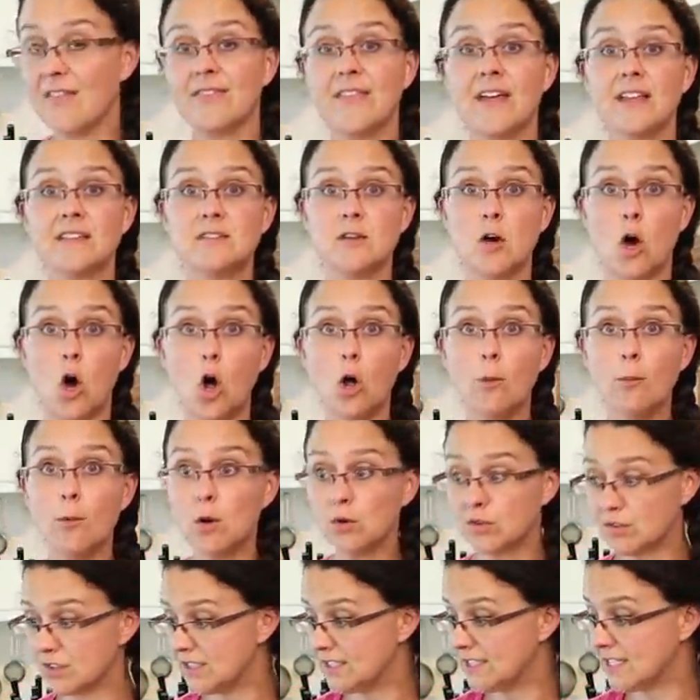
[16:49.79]
That's
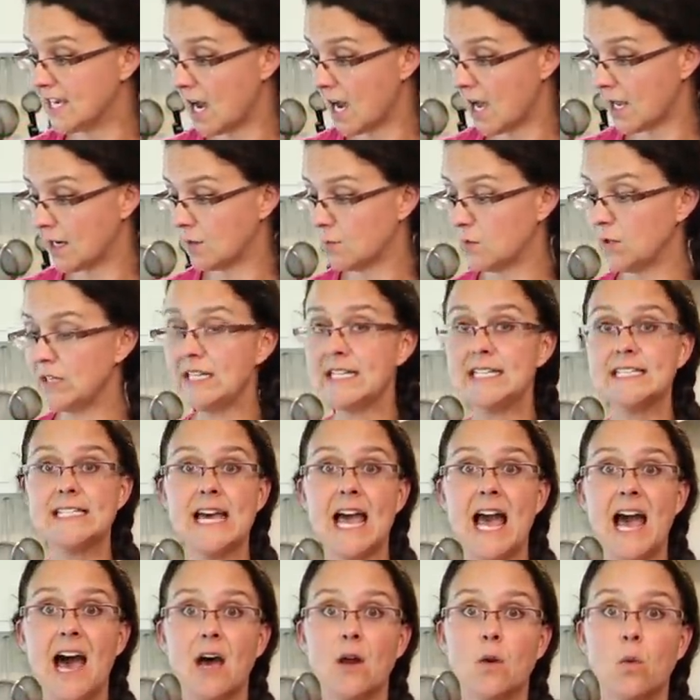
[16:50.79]
almost done. We need
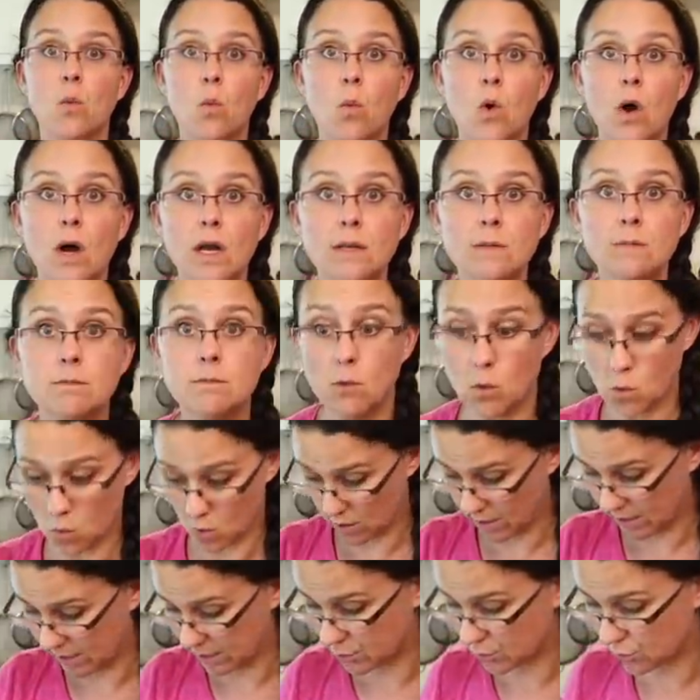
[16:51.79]
to add one
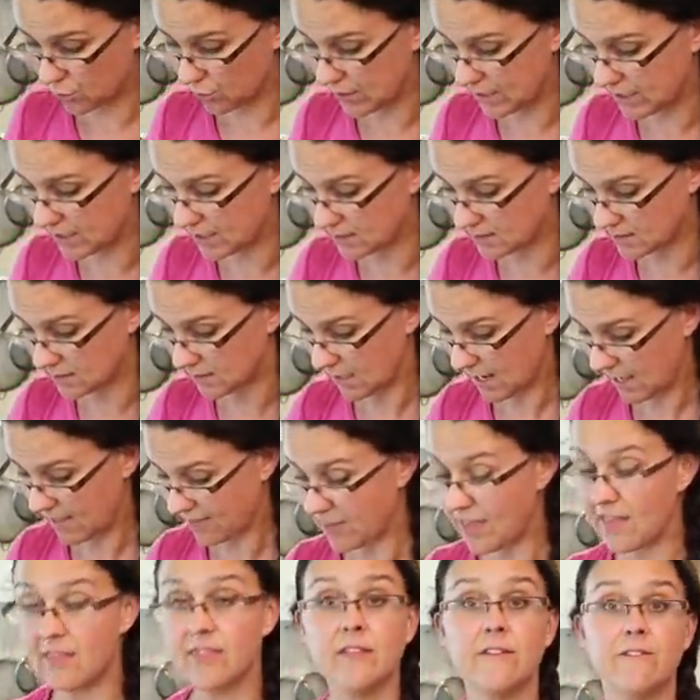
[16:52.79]
more ingredient
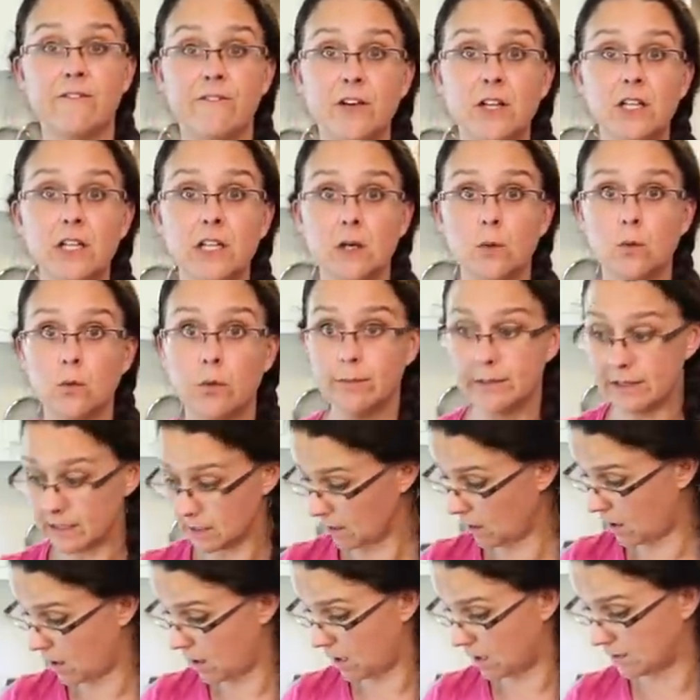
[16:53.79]
and then the filling will
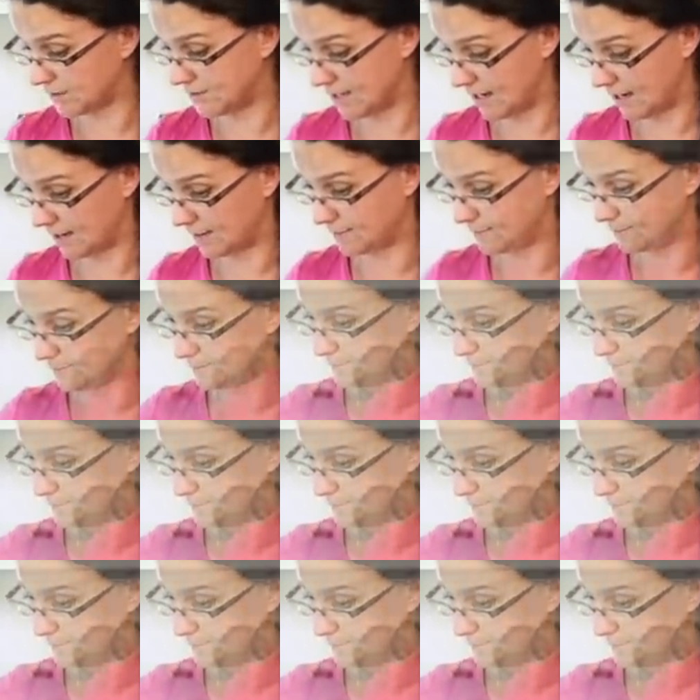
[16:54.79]
be all done.